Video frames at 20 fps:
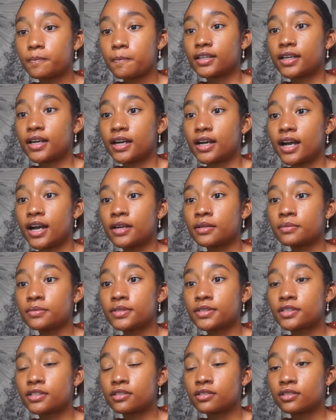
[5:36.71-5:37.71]
Yeah, I'm
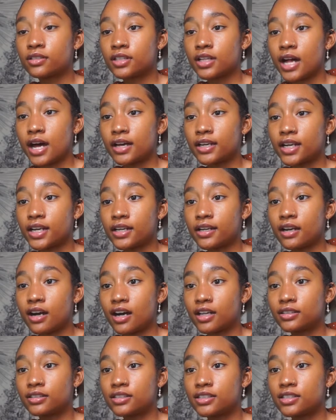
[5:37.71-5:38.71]
so glad I
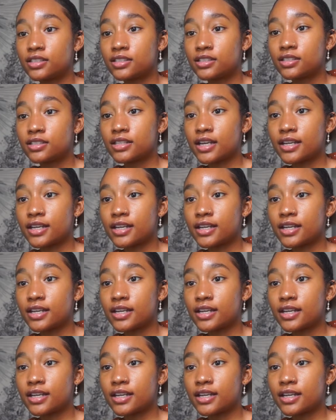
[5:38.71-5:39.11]
got these.